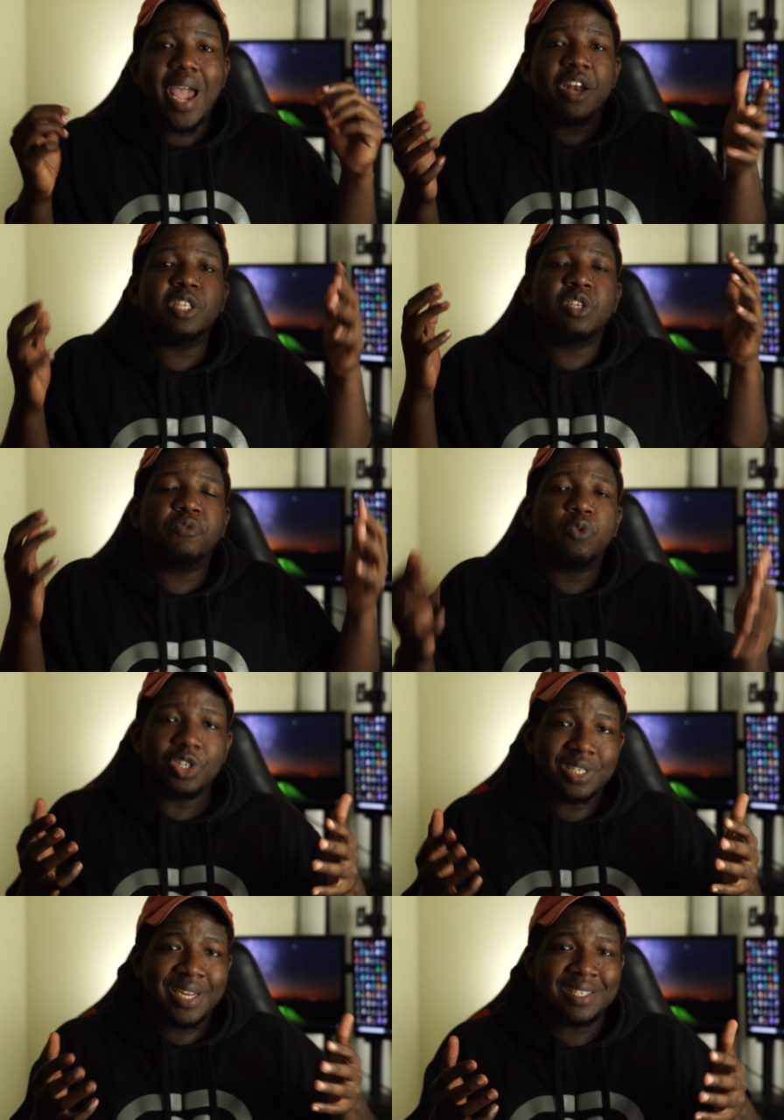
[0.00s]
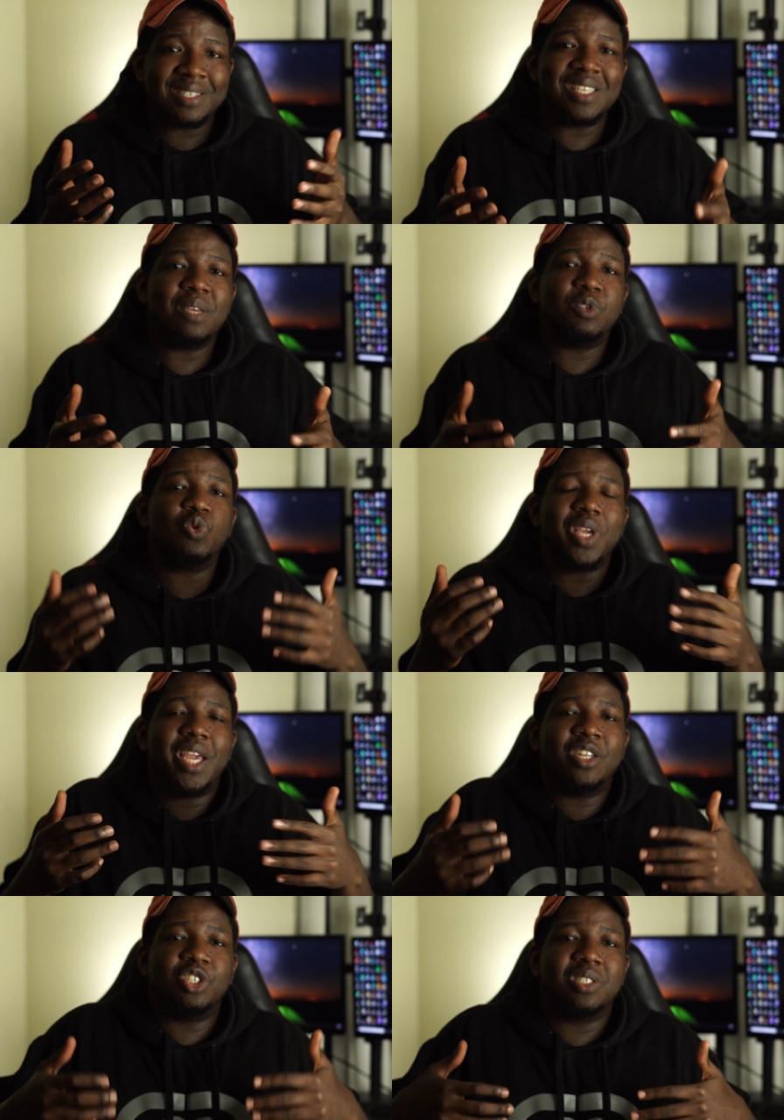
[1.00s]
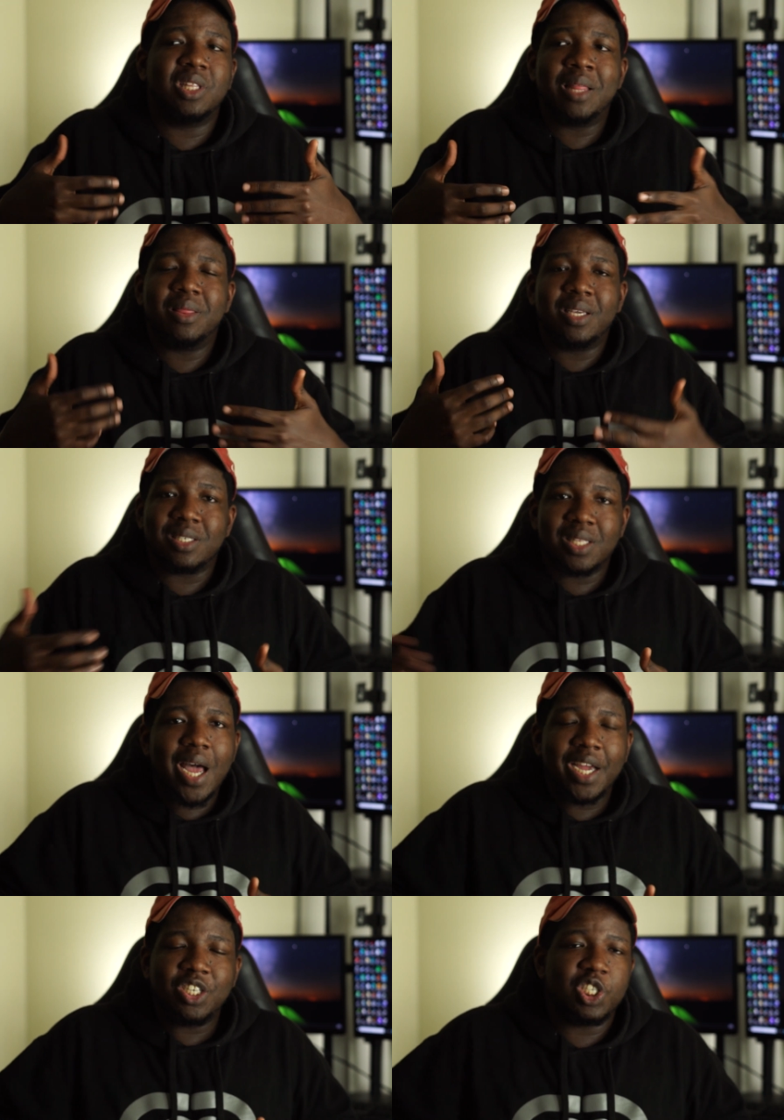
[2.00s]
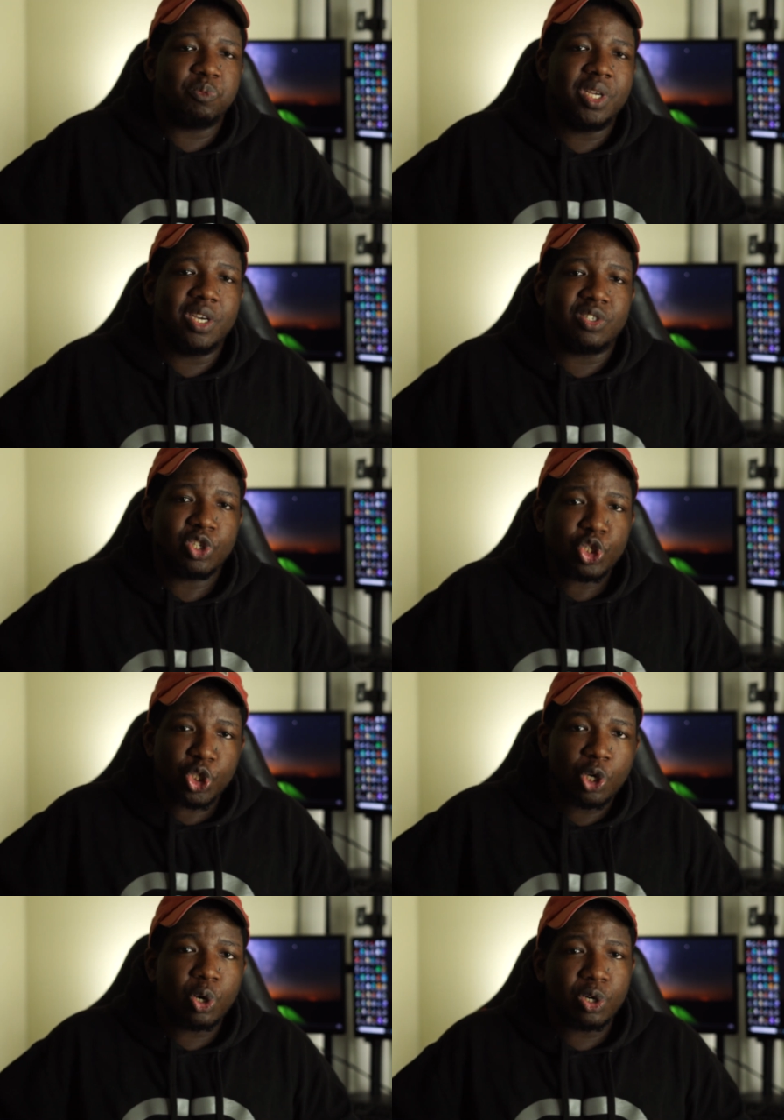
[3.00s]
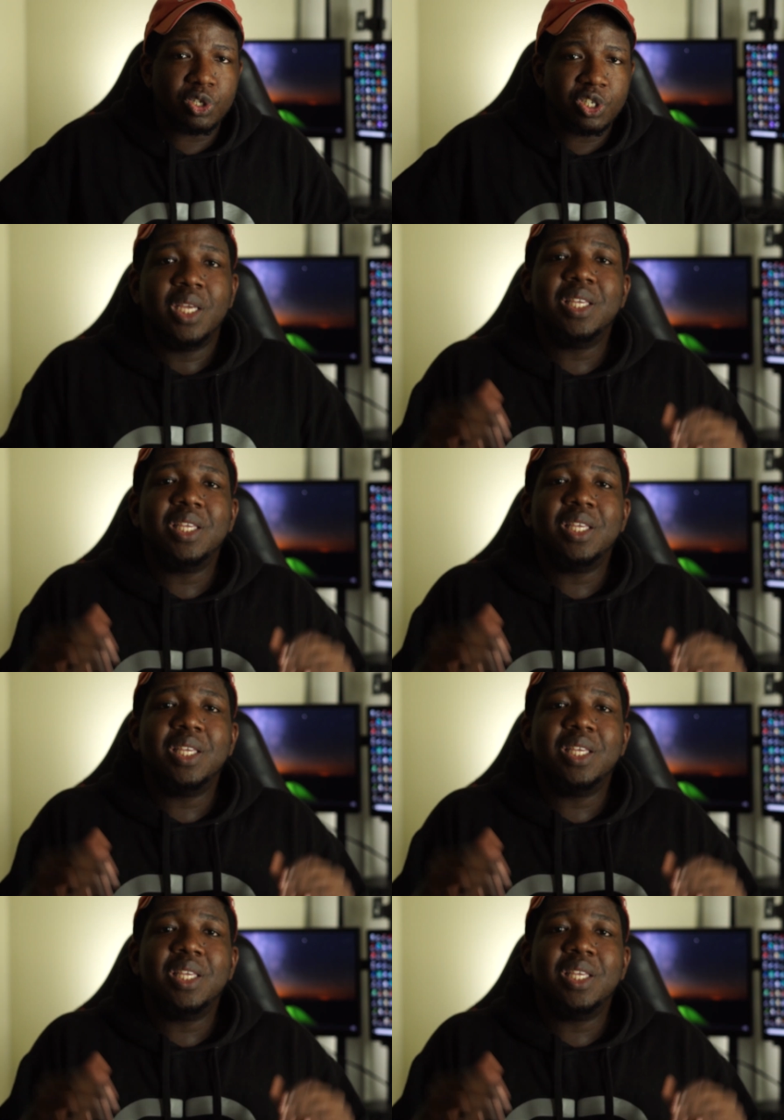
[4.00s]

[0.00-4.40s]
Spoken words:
And as unfortunate as it seems, you can't just let things slide just because it's church.